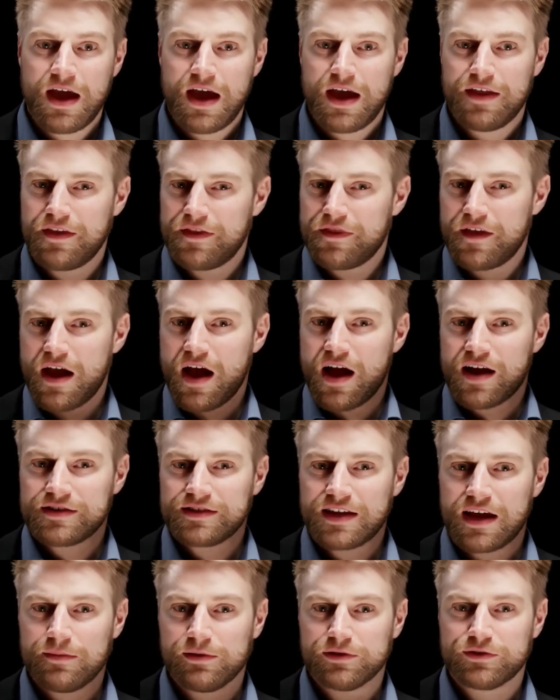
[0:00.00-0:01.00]
and that they
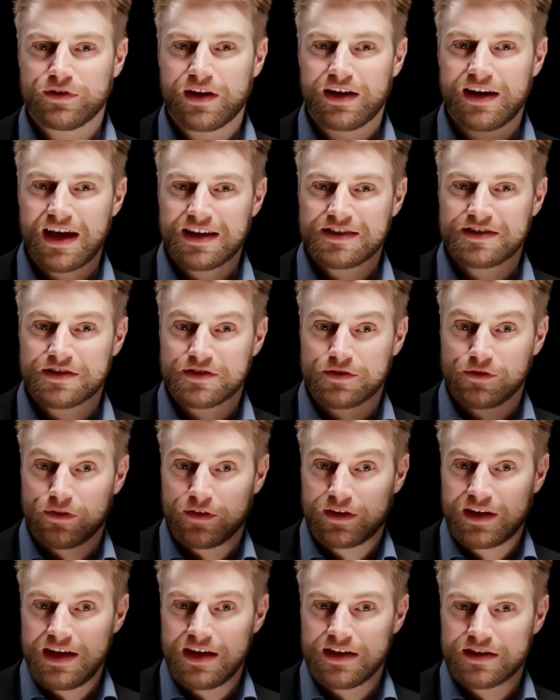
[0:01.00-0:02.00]
aren't able to get access to the
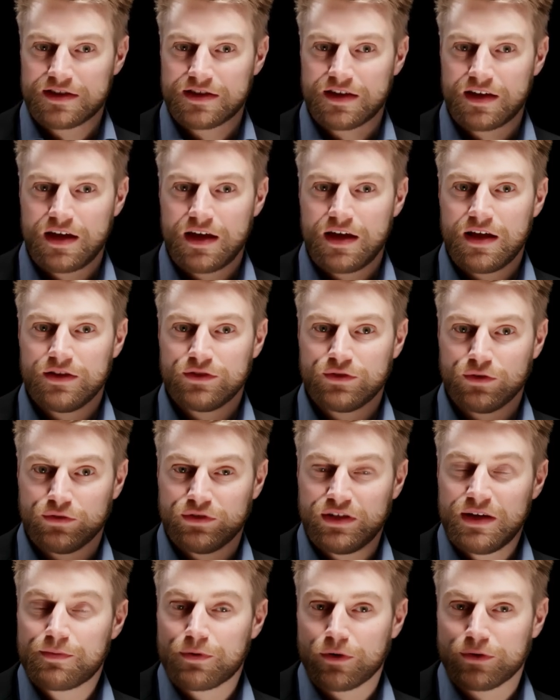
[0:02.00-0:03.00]
keys to
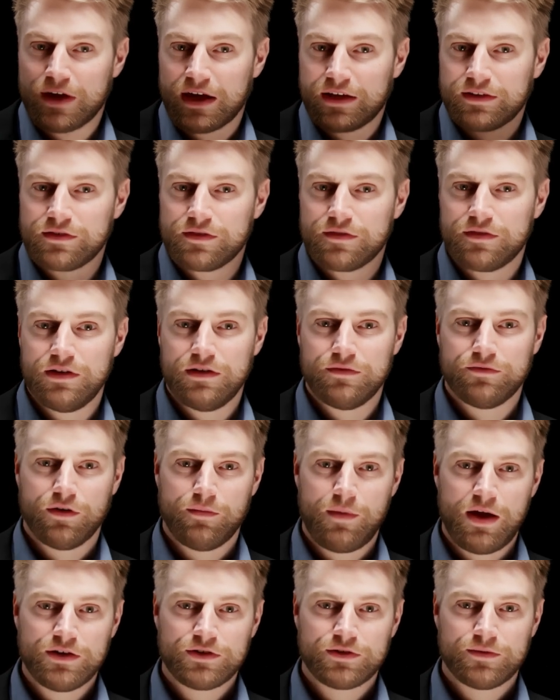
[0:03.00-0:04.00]
deprotect the
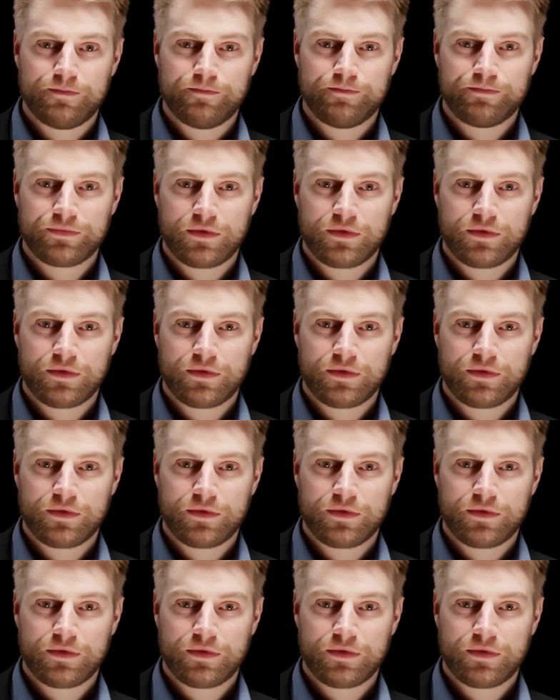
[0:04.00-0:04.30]
information.